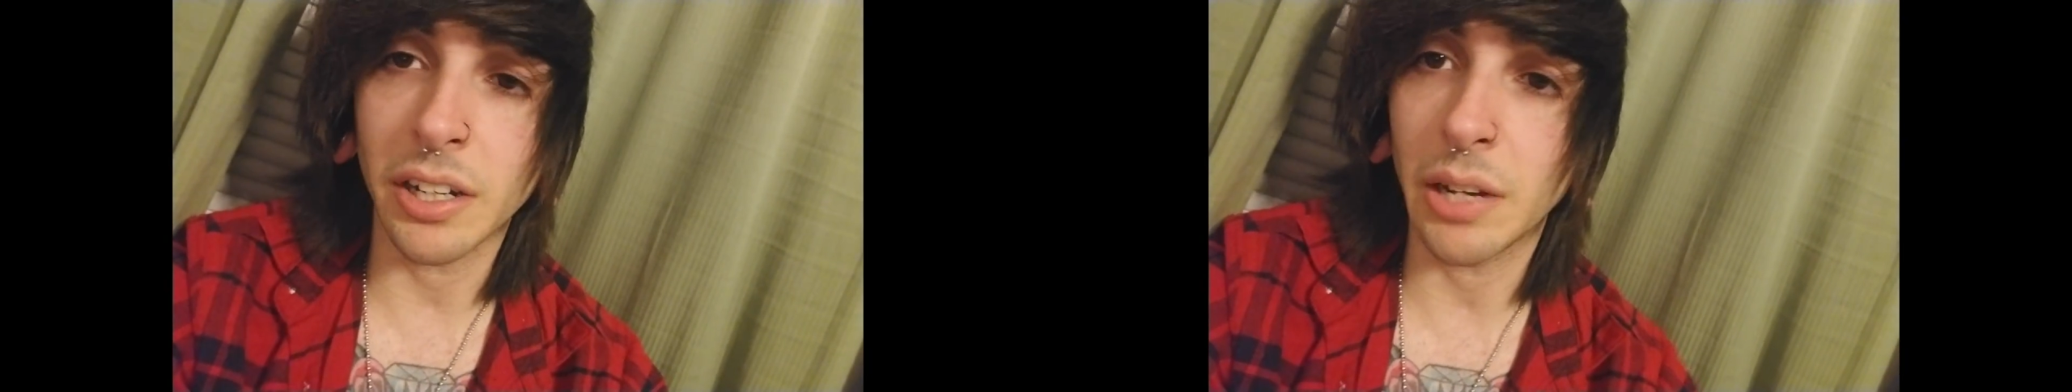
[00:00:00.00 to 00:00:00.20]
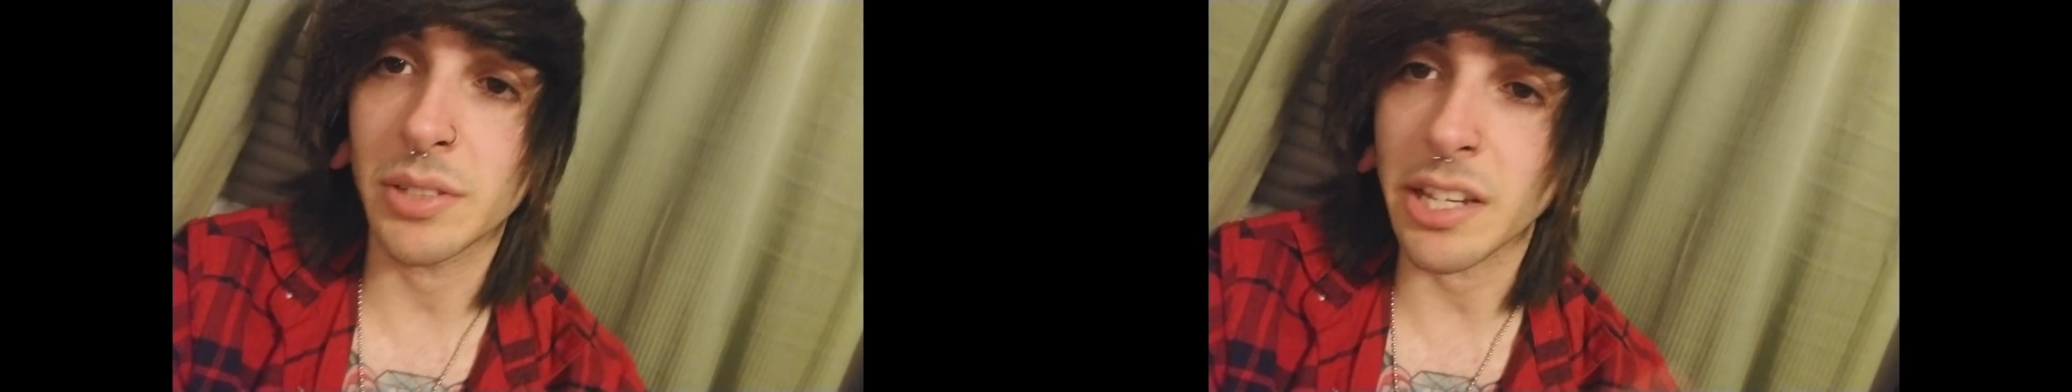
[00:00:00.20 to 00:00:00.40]

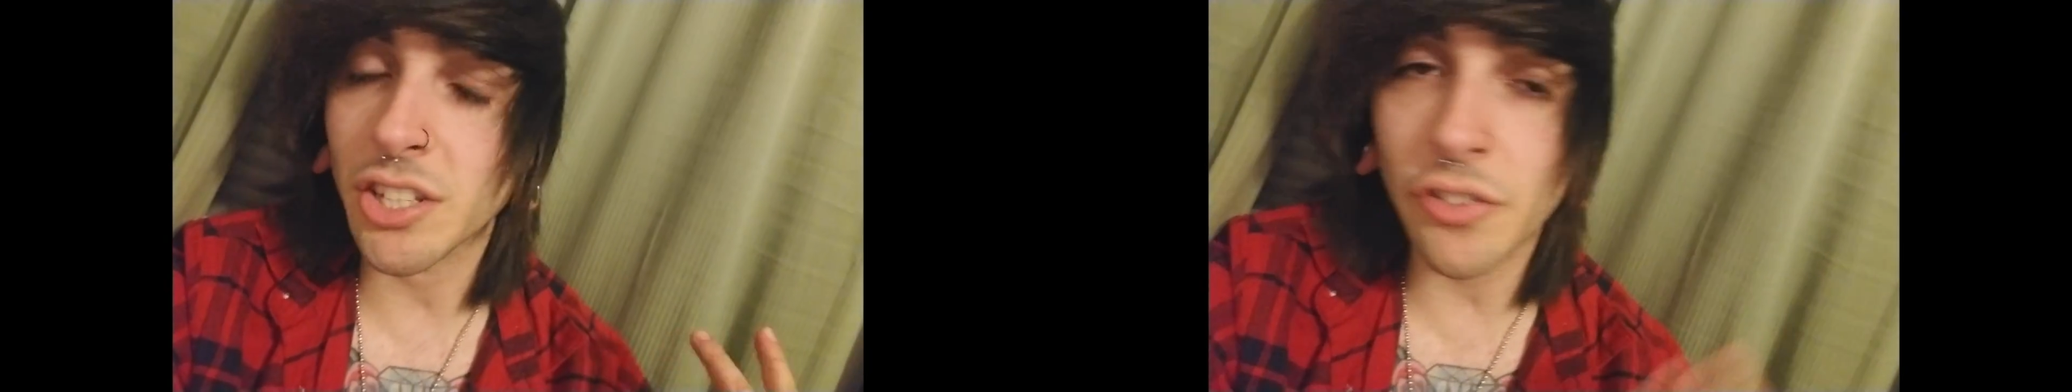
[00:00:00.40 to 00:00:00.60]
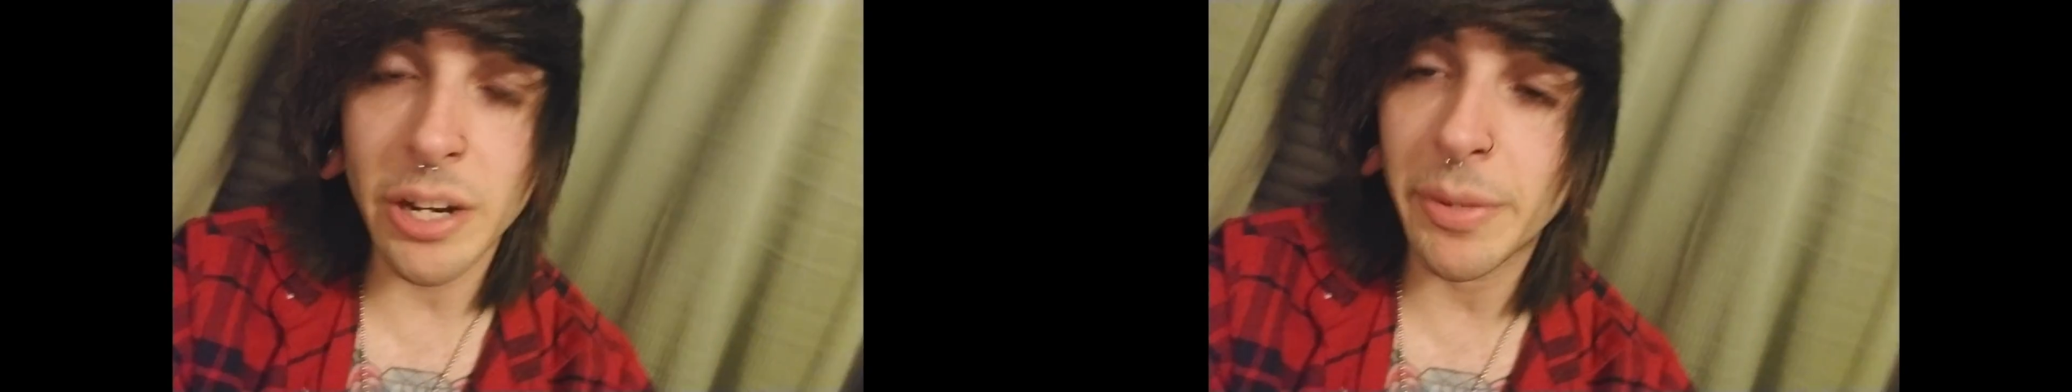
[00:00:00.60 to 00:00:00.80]
and I was like
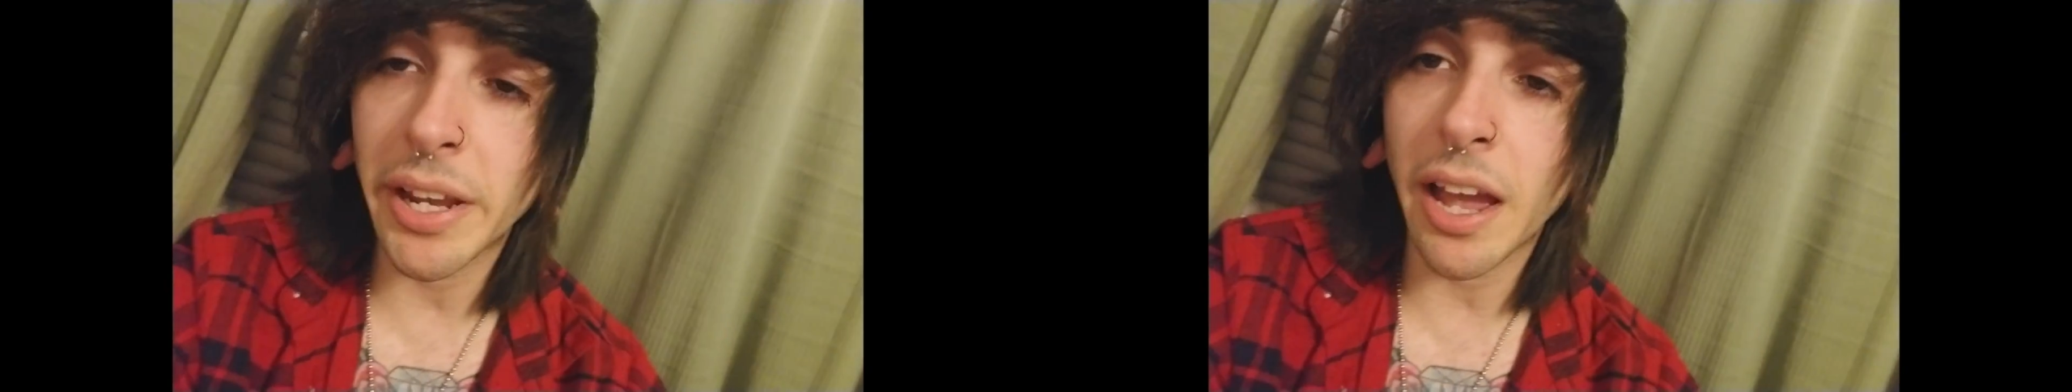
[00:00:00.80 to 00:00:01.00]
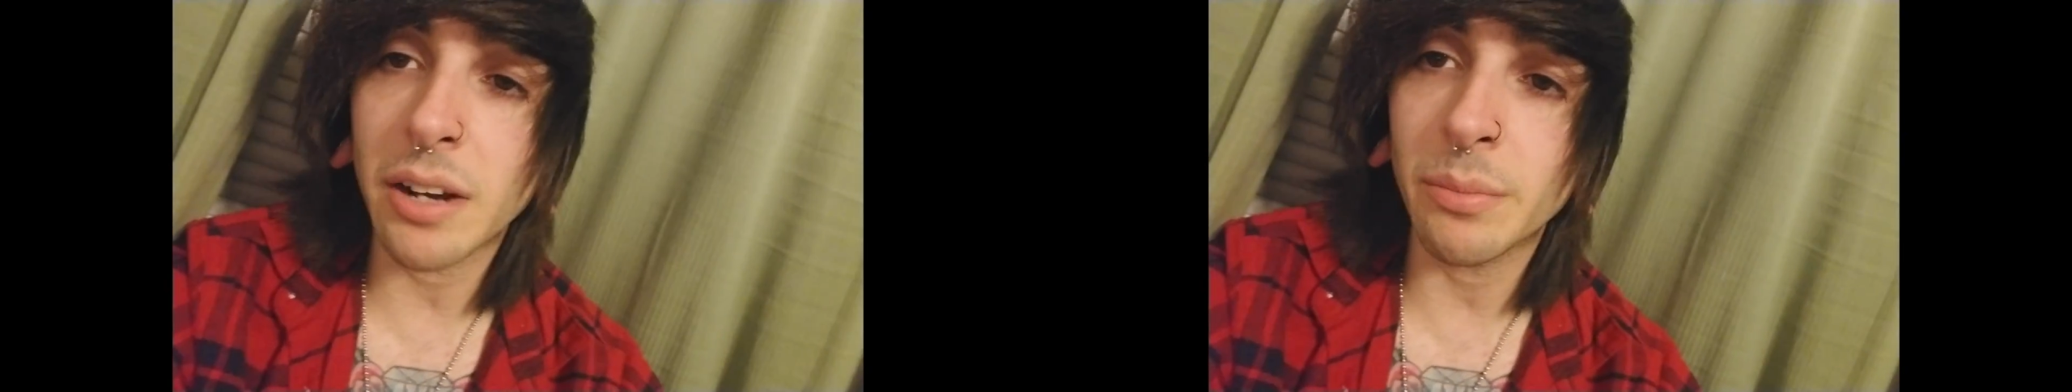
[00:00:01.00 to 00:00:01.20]
screaming
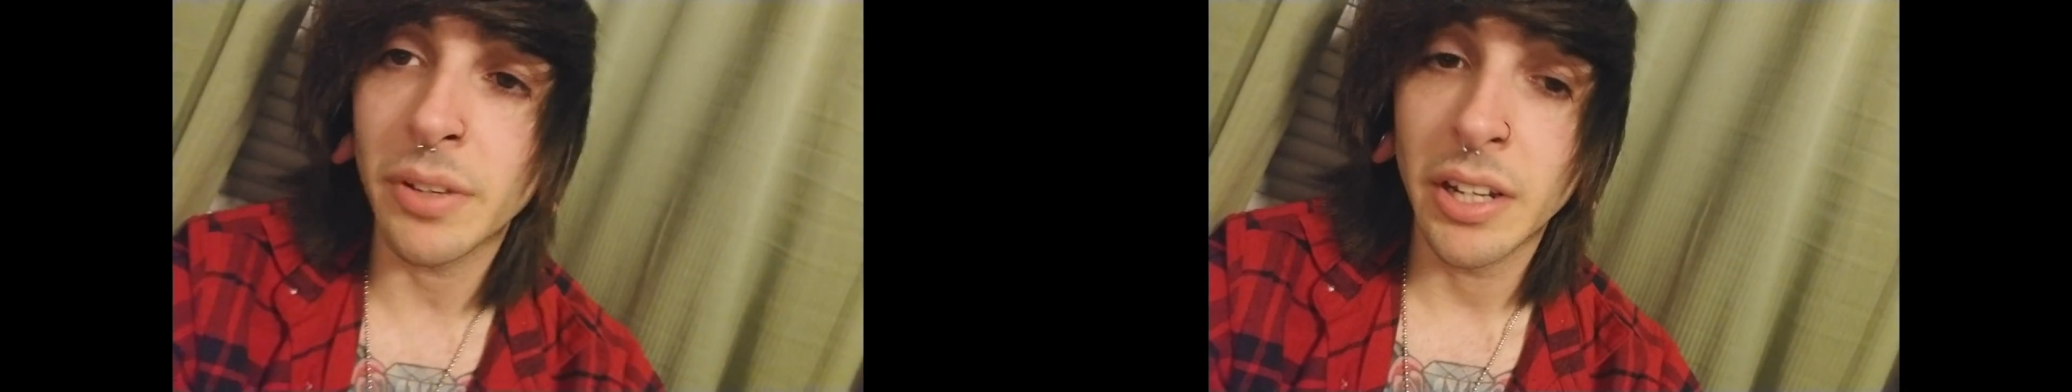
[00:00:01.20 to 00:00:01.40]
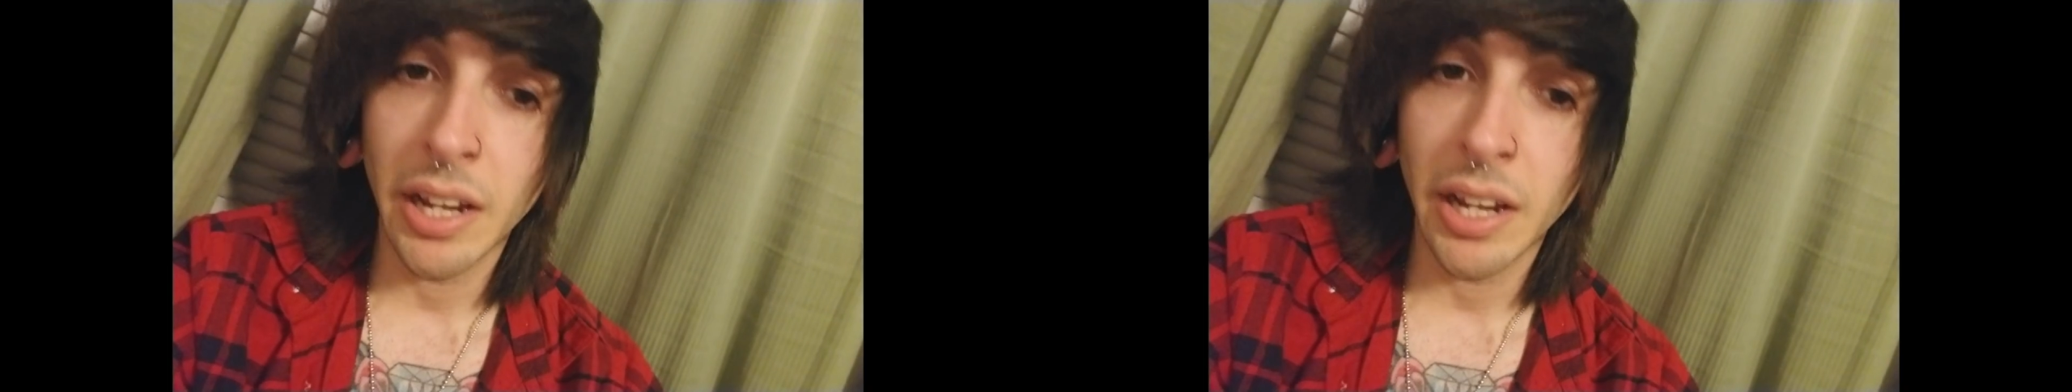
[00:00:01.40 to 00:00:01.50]
at him.